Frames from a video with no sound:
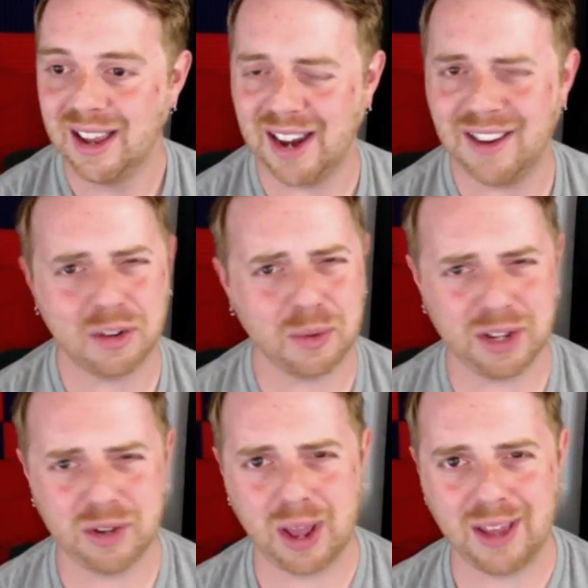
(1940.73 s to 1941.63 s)
And
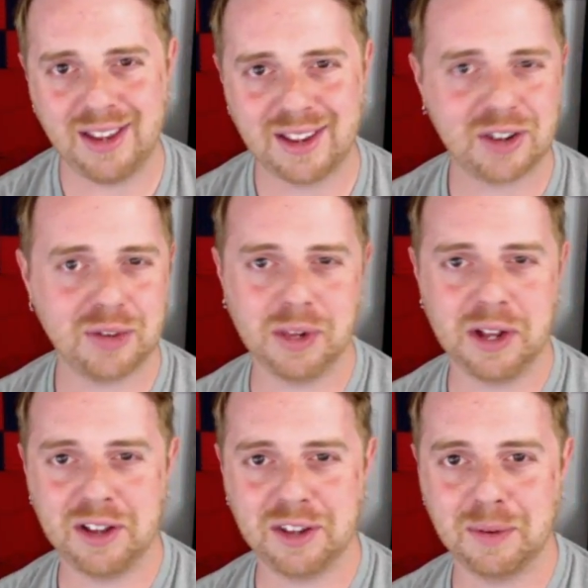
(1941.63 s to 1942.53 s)
he's actually really
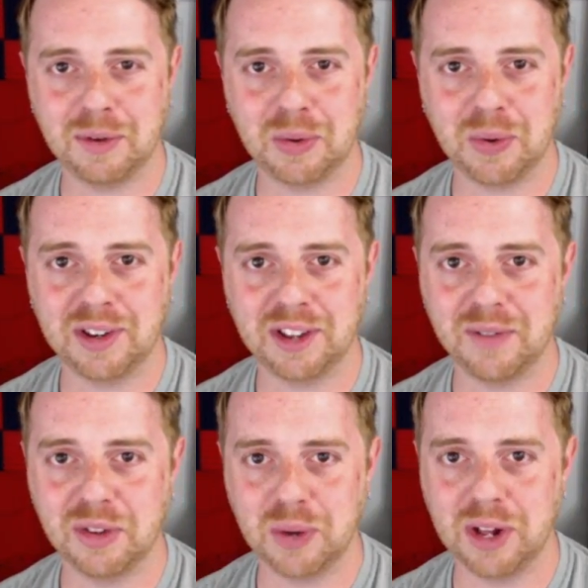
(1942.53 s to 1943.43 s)
awesome at restoring
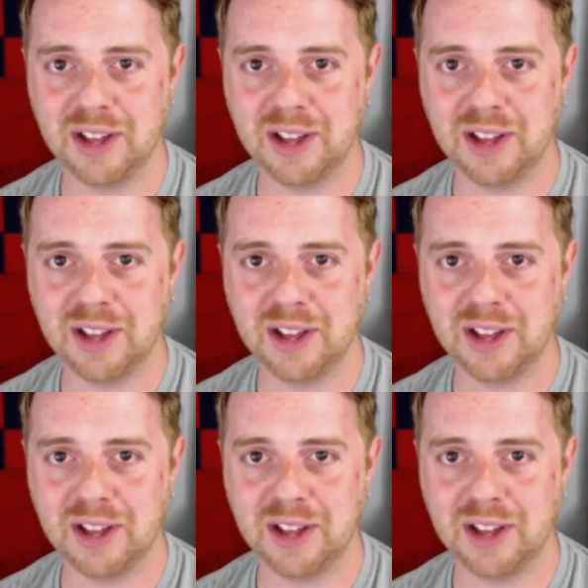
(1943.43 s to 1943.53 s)
stuff as well.